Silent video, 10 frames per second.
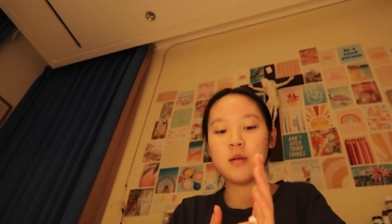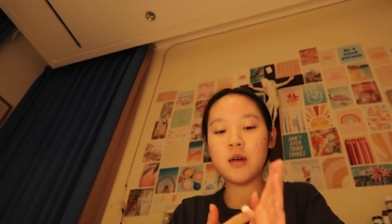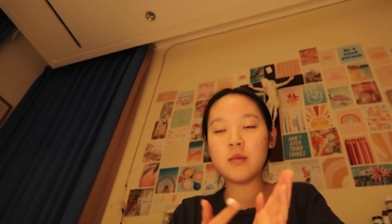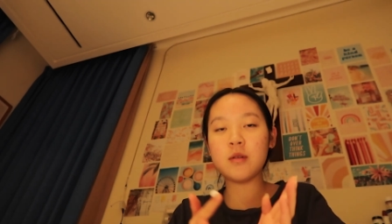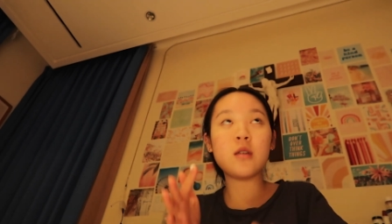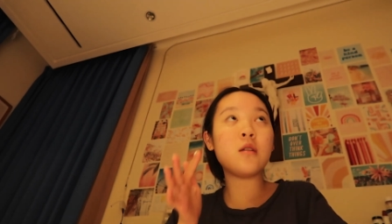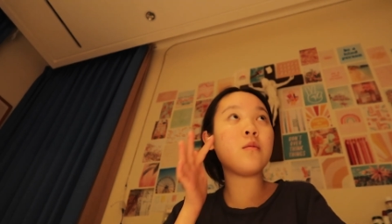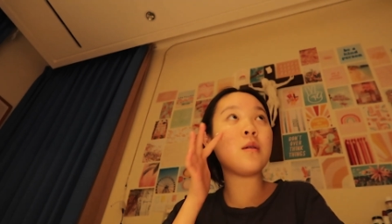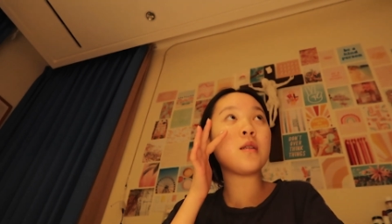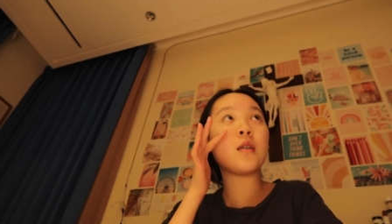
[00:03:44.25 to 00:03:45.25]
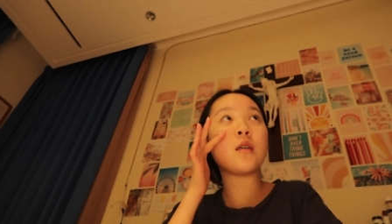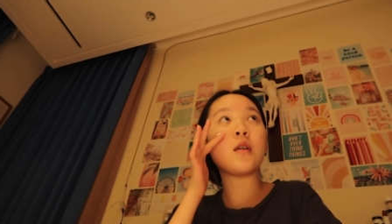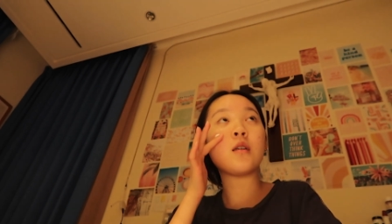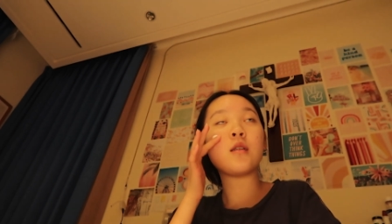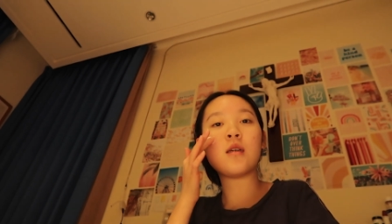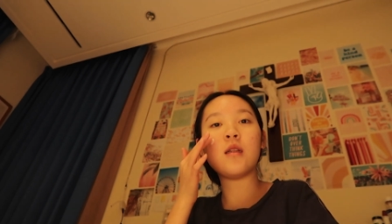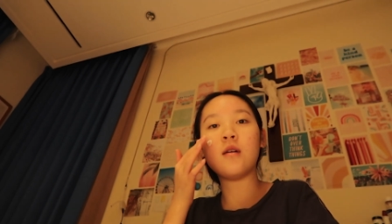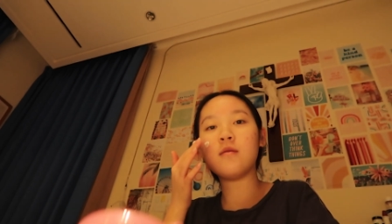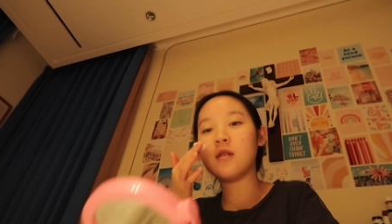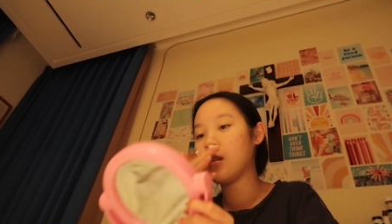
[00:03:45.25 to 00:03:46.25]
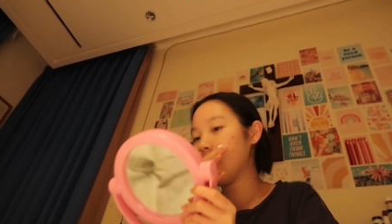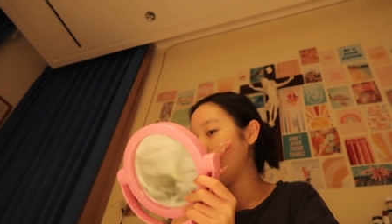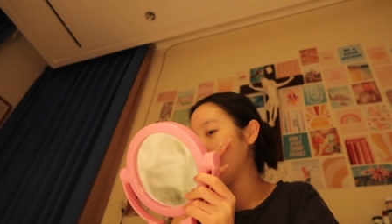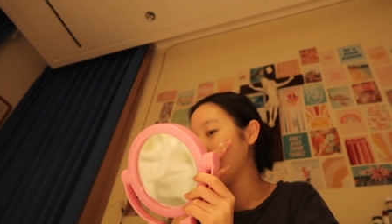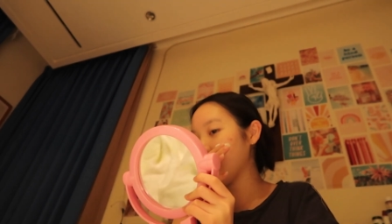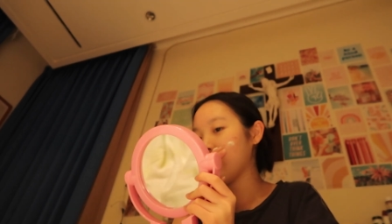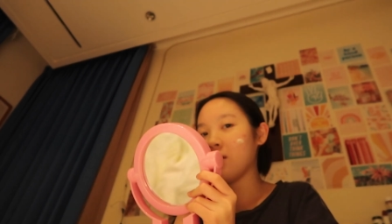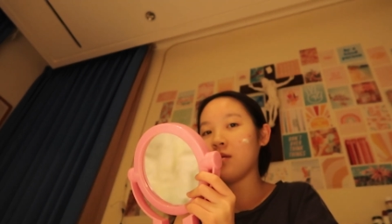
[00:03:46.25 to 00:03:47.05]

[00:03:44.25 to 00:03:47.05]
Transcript: But I'm just gonna do my skincare. It's like 11. I'm doing